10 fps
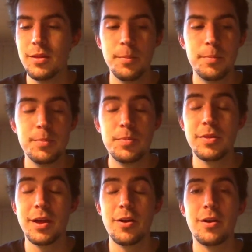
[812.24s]
people
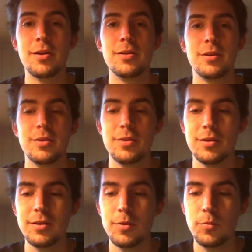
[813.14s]
that are
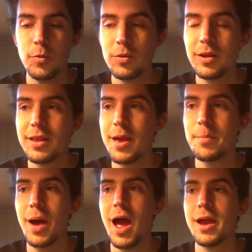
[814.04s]
ruling the
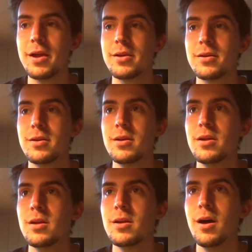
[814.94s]
empire
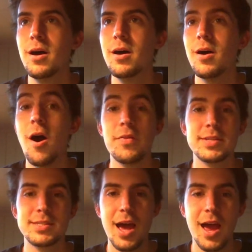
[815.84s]
on the
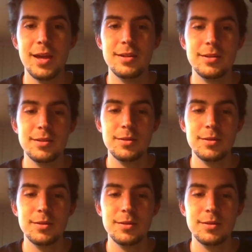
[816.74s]
side,